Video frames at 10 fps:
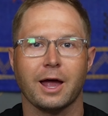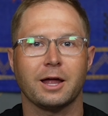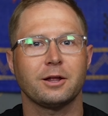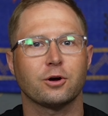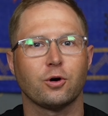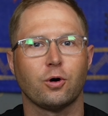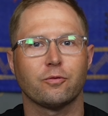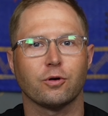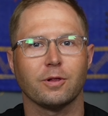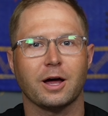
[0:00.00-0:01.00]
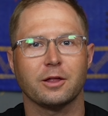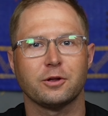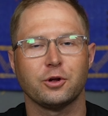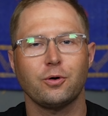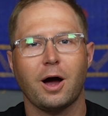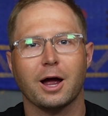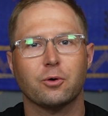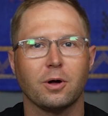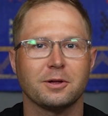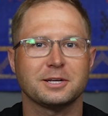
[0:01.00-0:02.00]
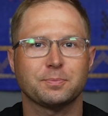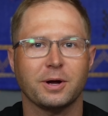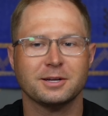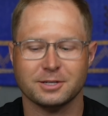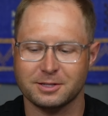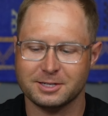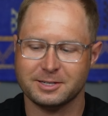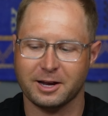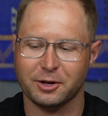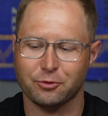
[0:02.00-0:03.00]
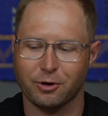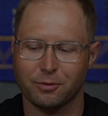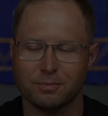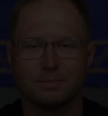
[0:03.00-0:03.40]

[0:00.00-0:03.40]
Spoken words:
and I'll go over a lot of the new high quality specs on this tiny drone.